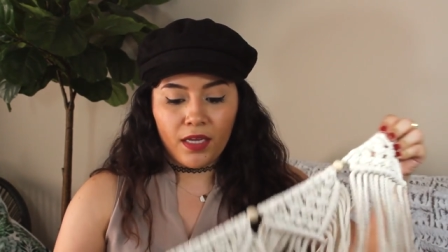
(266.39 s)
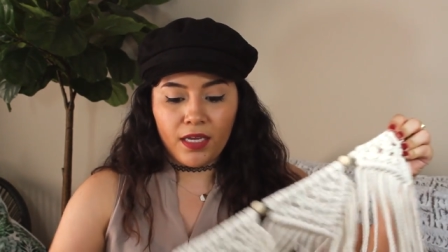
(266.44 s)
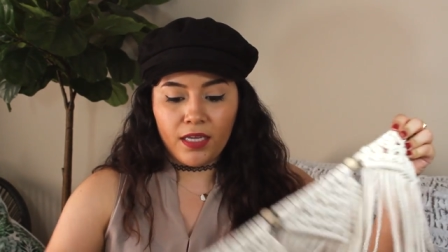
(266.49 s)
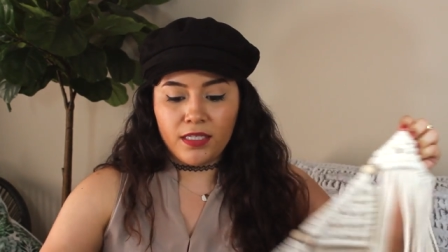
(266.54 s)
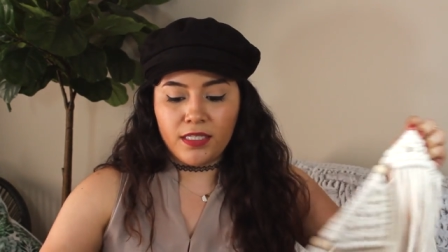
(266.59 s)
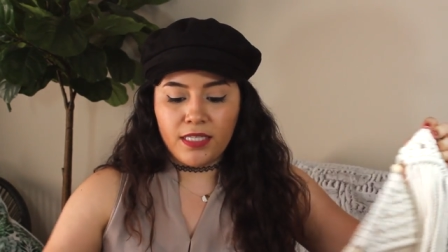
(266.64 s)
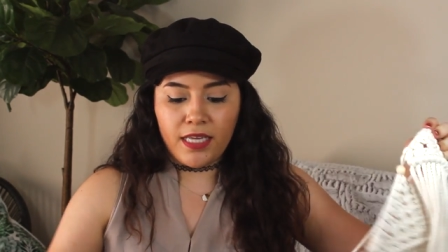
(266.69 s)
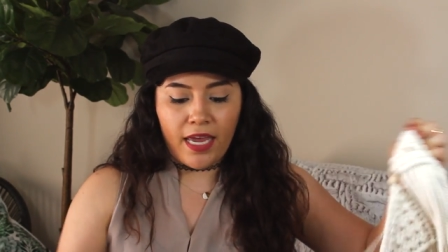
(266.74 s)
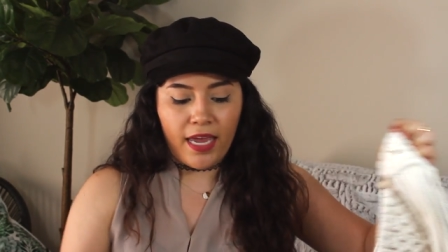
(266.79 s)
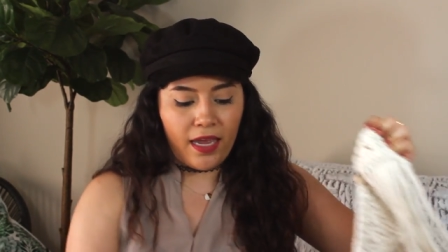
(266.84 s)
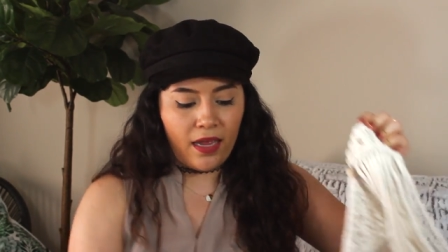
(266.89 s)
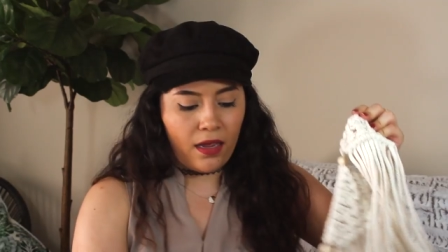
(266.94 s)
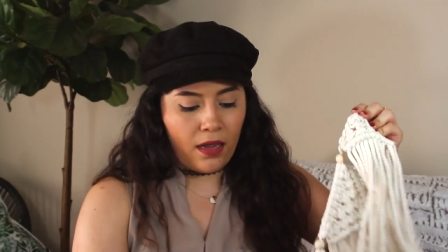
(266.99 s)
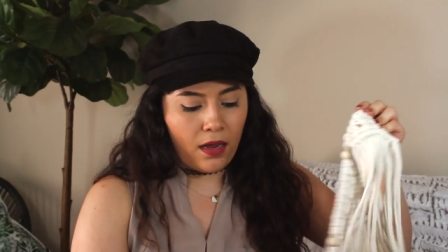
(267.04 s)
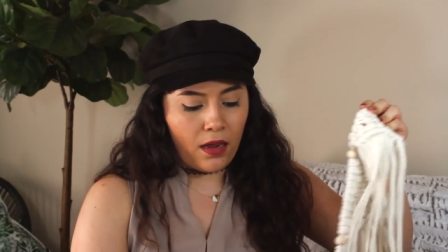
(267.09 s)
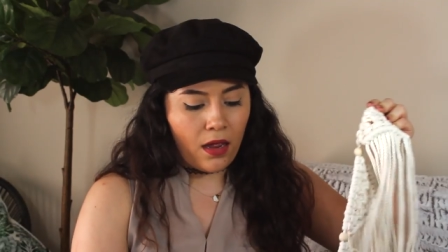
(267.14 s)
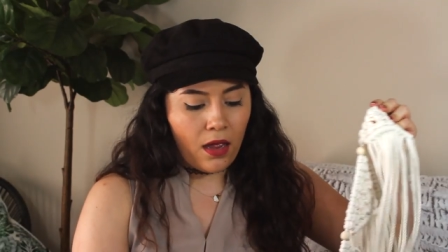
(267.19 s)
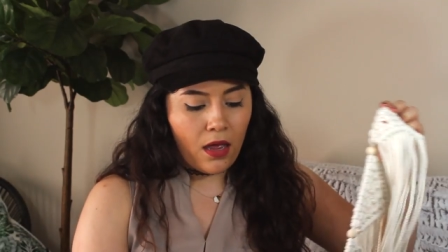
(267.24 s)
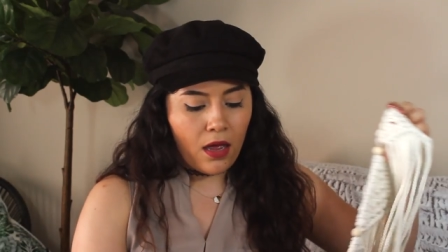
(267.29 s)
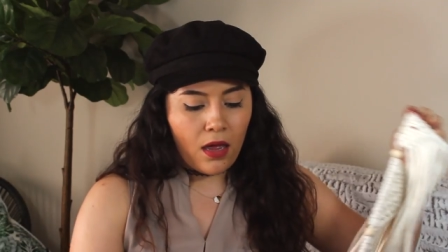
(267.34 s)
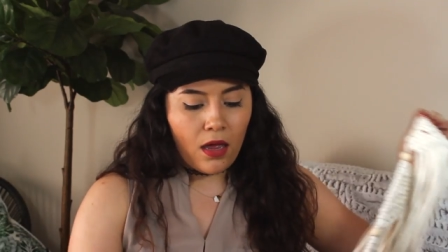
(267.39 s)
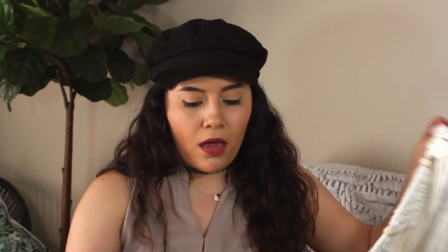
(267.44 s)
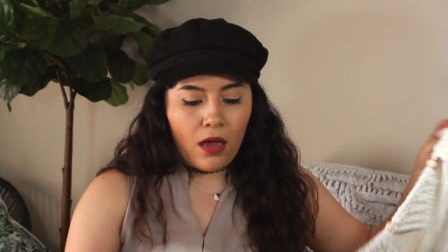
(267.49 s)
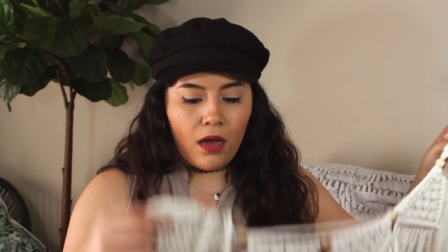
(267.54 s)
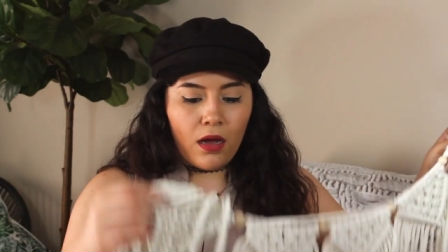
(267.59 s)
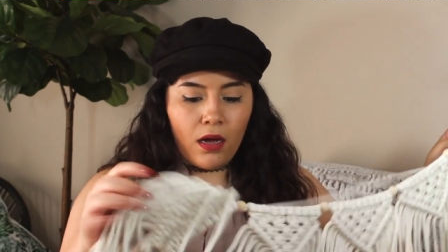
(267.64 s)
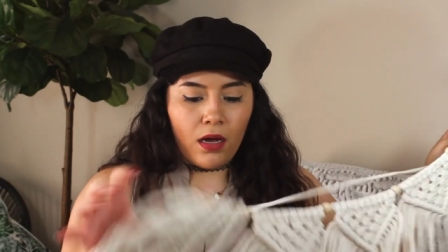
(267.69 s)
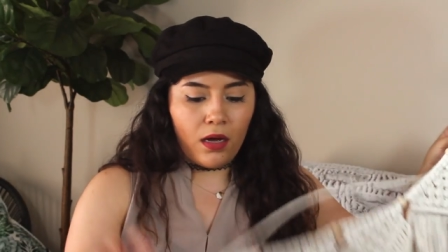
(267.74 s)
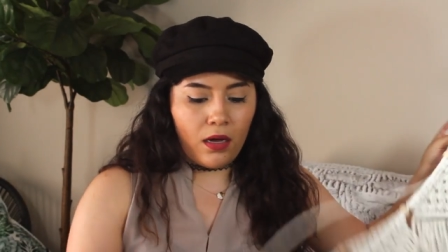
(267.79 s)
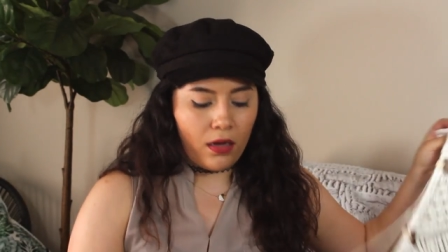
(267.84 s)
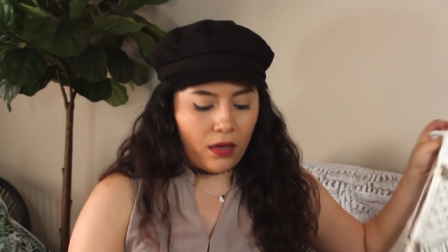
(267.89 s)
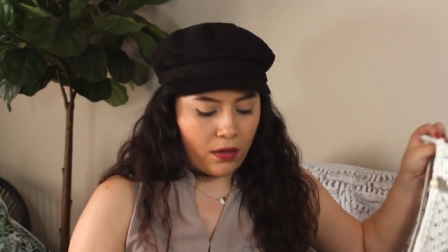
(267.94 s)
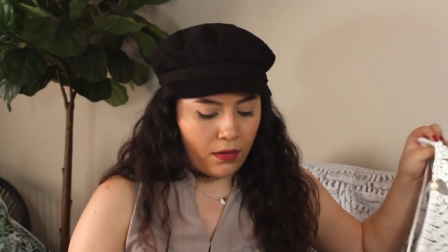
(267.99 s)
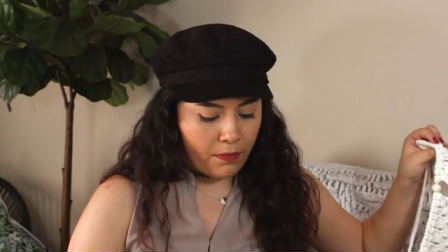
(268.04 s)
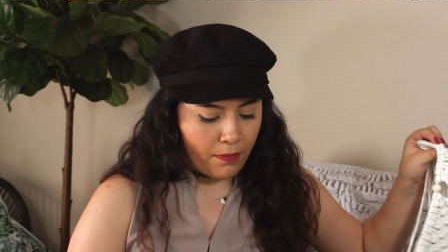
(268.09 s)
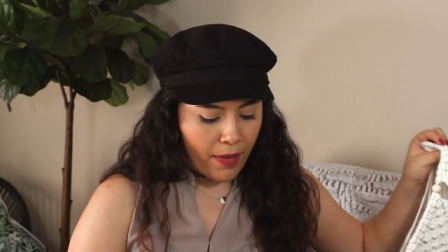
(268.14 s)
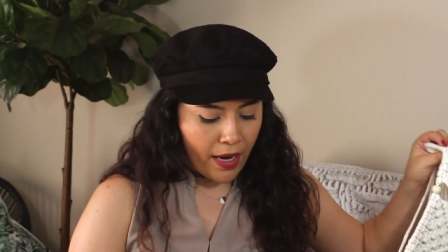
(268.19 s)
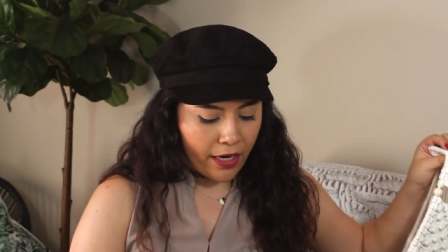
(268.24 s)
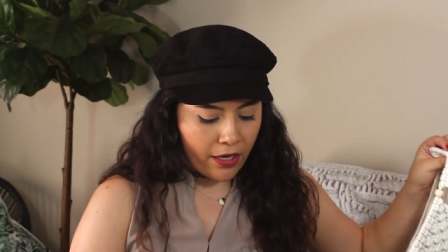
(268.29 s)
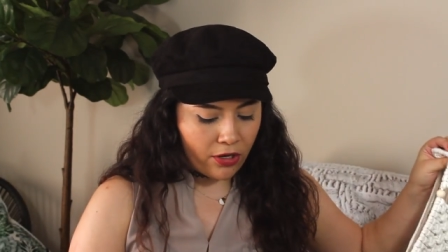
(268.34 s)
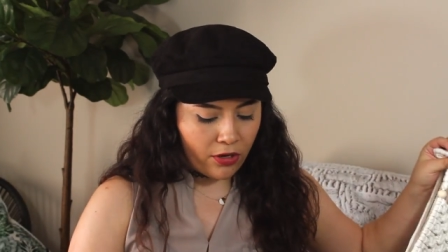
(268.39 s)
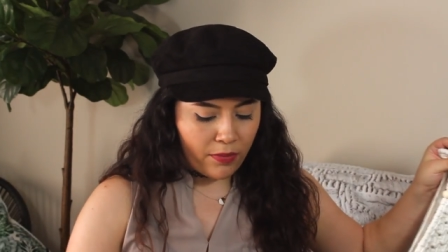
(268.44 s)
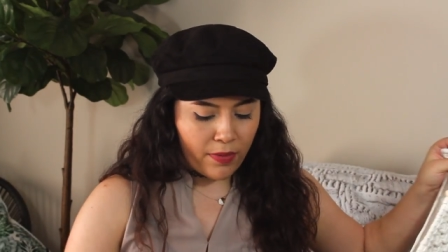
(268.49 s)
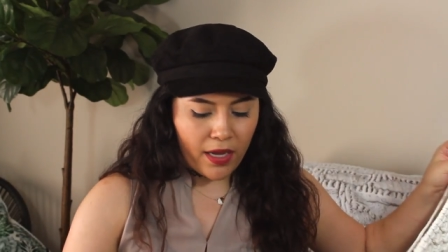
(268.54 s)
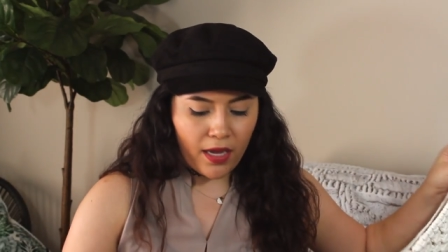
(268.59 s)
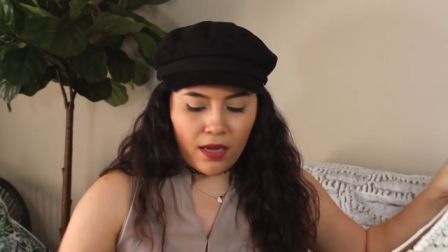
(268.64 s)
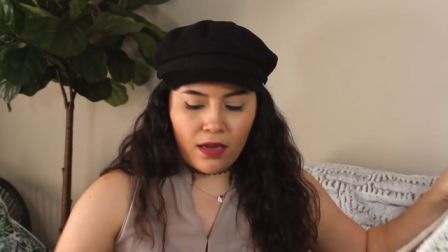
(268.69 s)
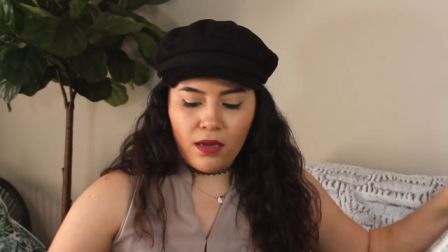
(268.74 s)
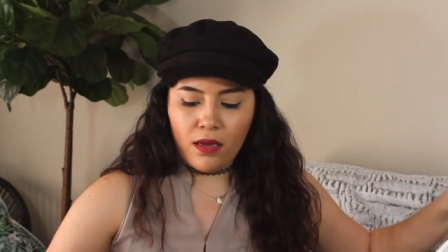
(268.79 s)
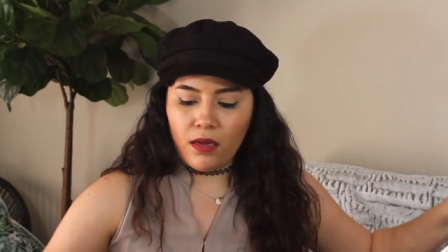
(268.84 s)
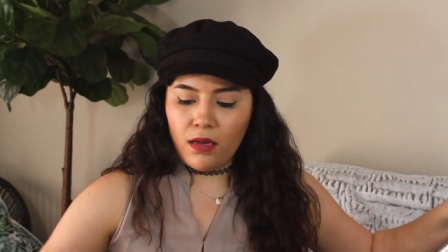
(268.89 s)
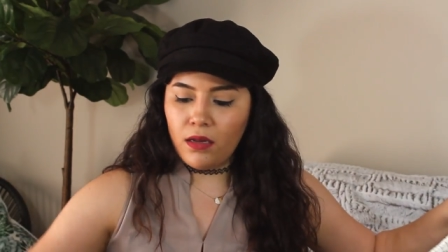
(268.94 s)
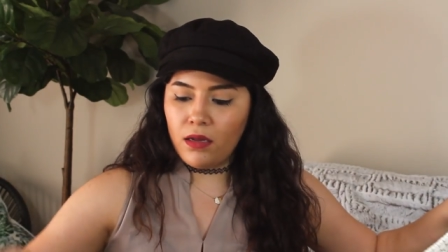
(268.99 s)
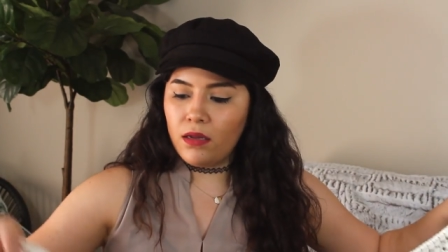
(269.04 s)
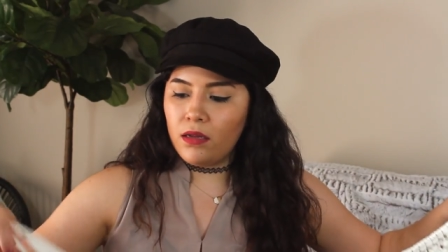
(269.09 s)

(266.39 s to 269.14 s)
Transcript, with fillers: It's a uh, macrame